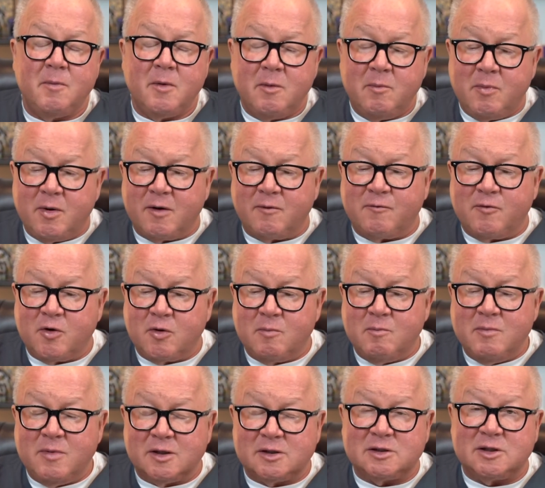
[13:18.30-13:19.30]
but if you're
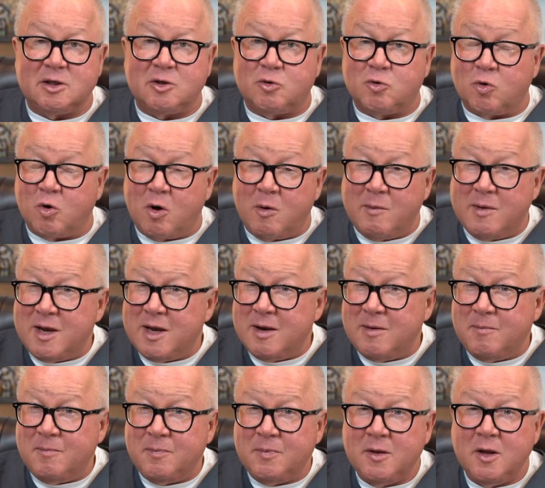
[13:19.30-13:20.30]
missing
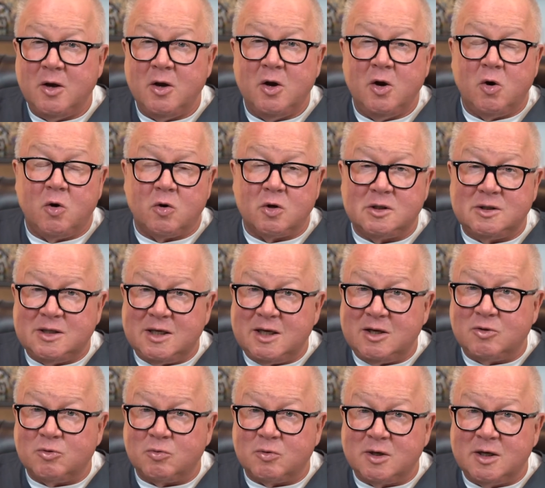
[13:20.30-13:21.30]
chromium or
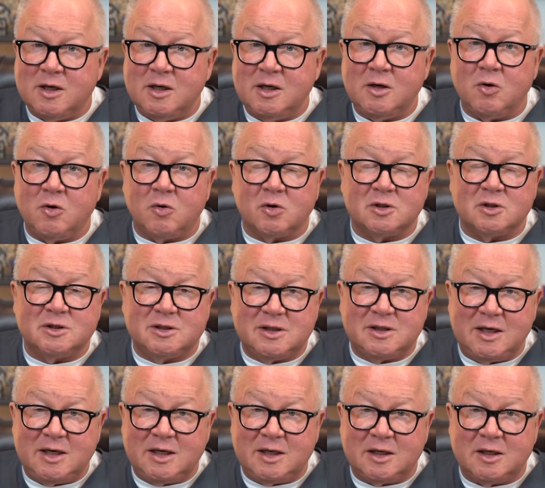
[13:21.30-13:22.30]
D3 or
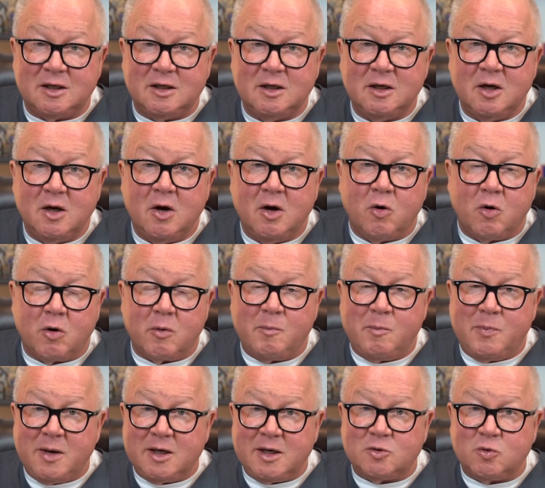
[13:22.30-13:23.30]
zinc, or
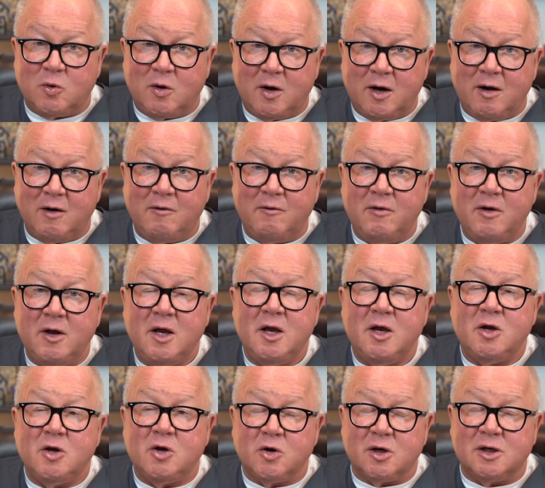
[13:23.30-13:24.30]
B12,
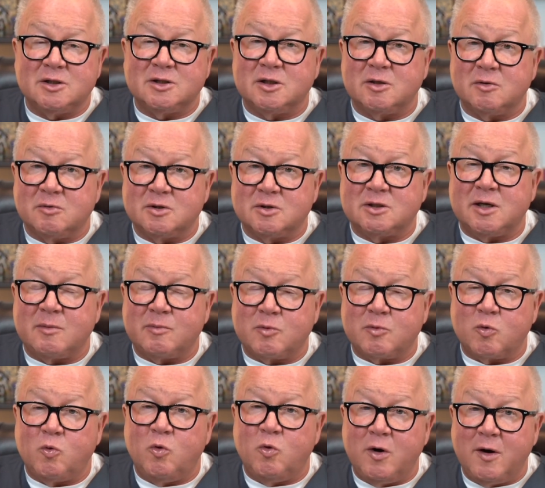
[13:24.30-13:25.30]
your insulin receptor
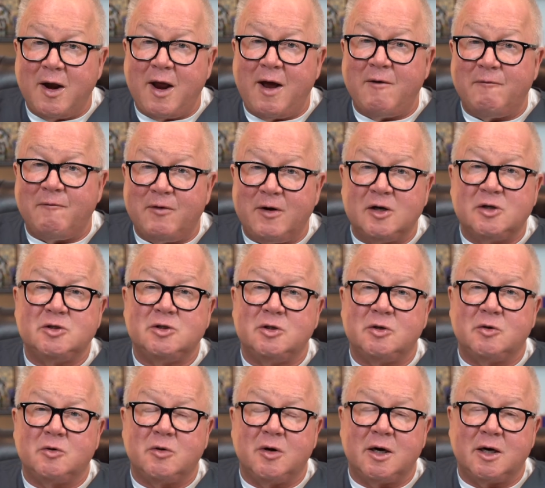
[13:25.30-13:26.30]
will not function
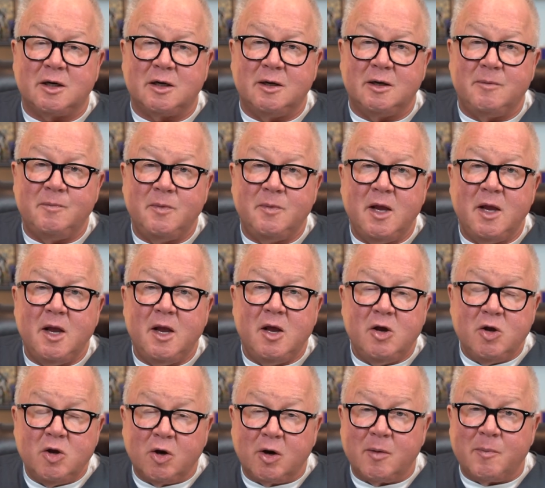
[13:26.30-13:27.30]
correctly.
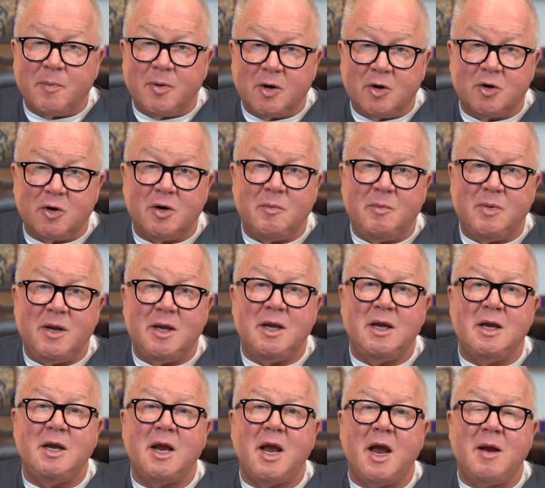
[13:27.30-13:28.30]
You'll appear to
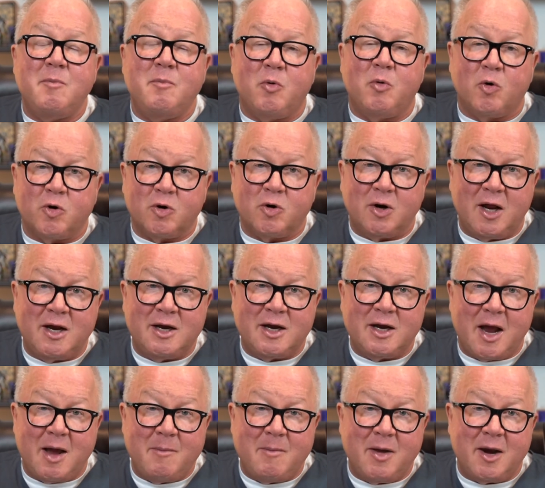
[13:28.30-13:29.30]
be a borderline
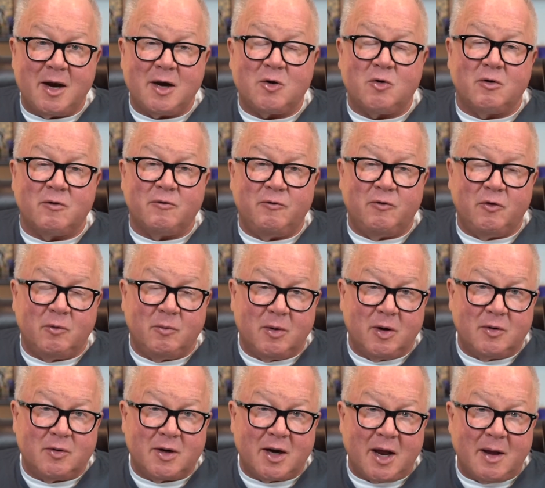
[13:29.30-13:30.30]
diabetic or full
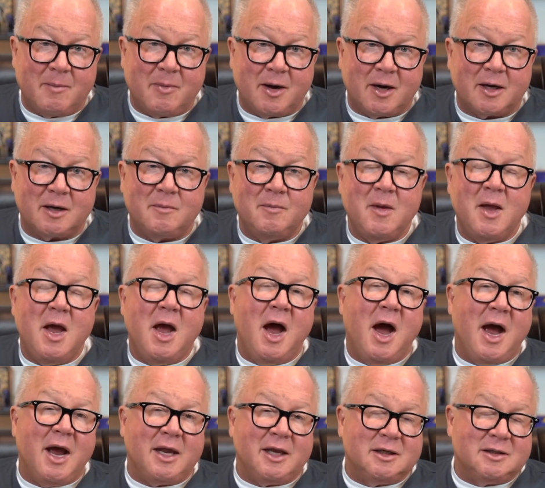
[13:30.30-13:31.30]
blown diabetic.
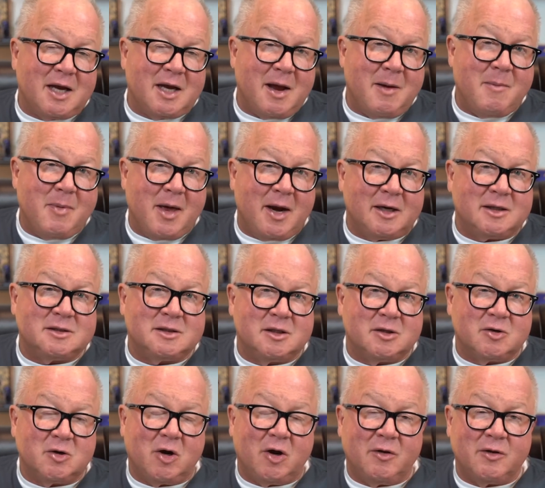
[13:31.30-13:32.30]
I get diabetics in
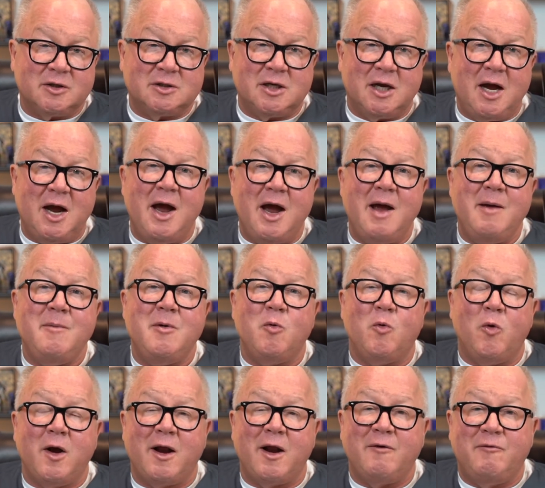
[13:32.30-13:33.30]
there all the time, and
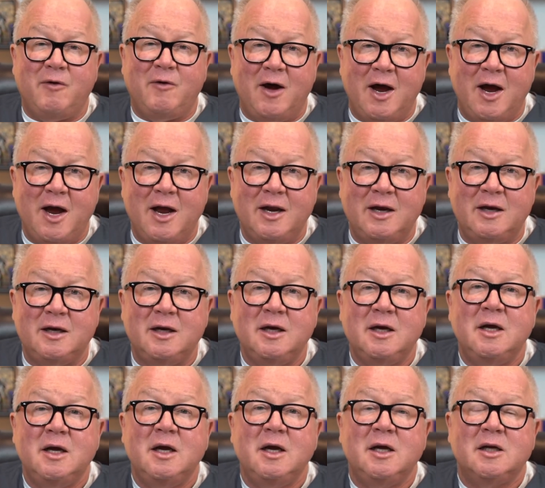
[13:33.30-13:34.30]
what I find,
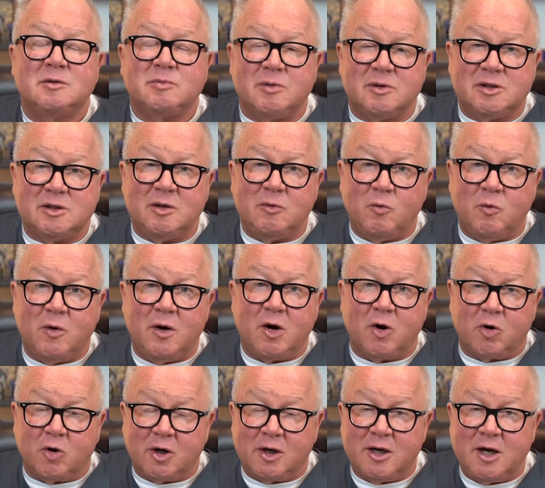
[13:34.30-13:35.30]
especially when
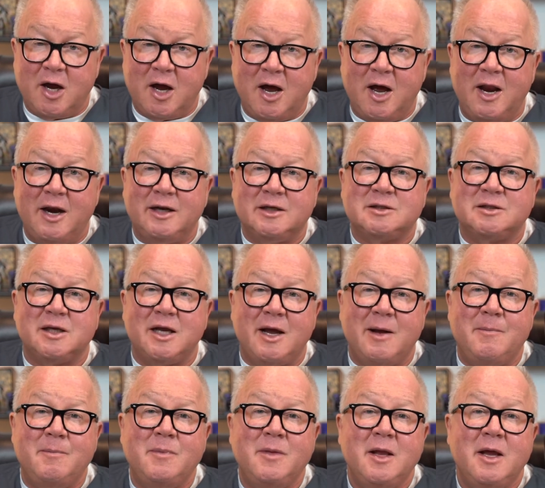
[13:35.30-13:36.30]
early on, is
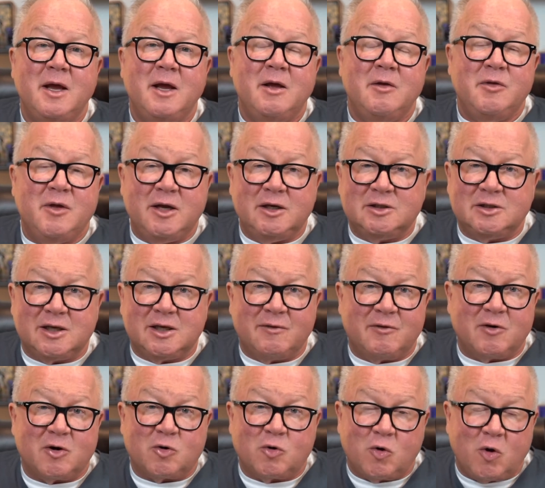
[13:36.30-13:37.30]
that they just have
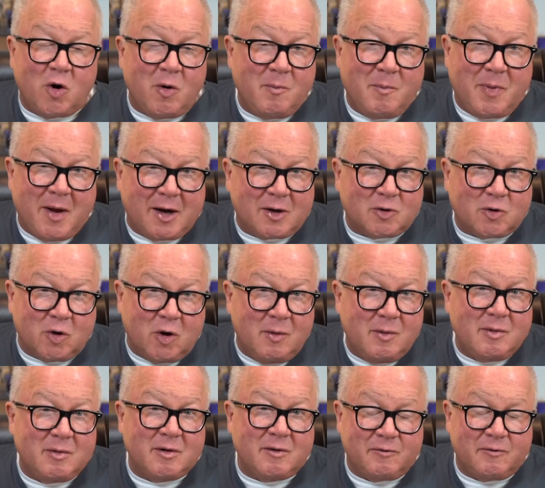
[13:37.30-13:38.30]
a chrome, bad
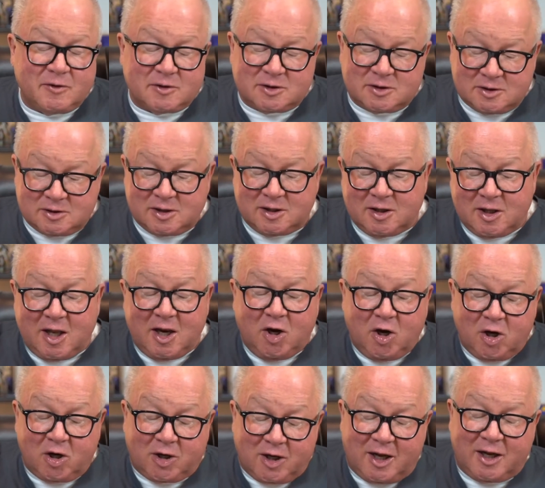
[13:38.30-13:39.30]
chromium deficiency. They
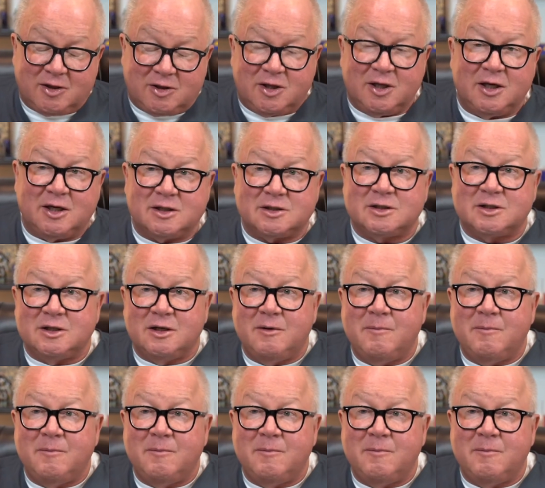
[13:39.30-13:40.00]
look like this,